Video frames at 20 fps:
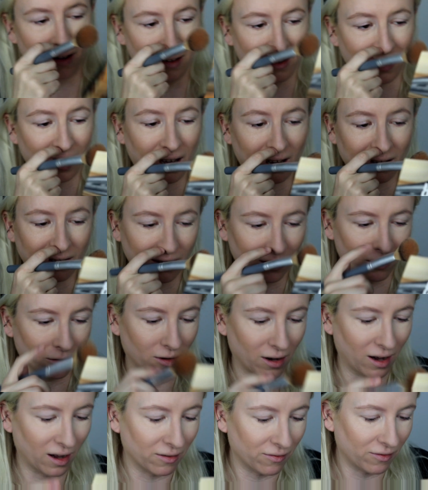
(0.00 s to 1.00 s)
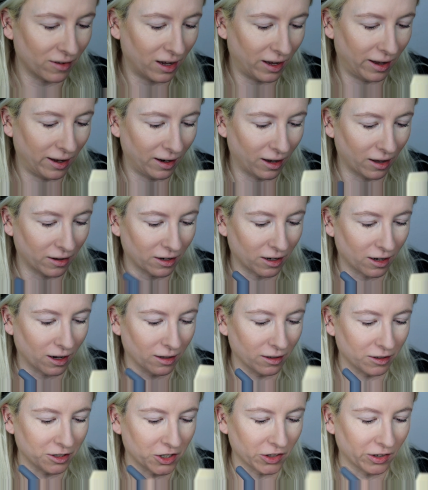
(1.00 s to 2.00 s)
because I do not have any other
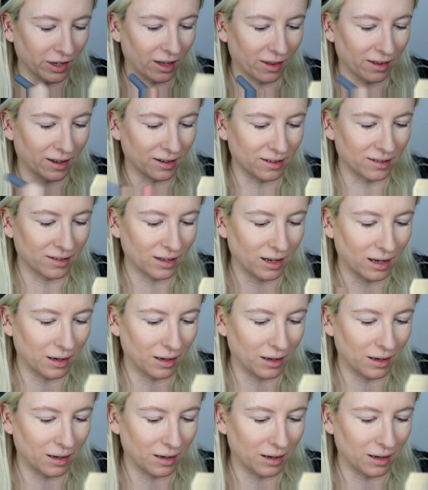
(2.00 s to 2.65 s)
colours like this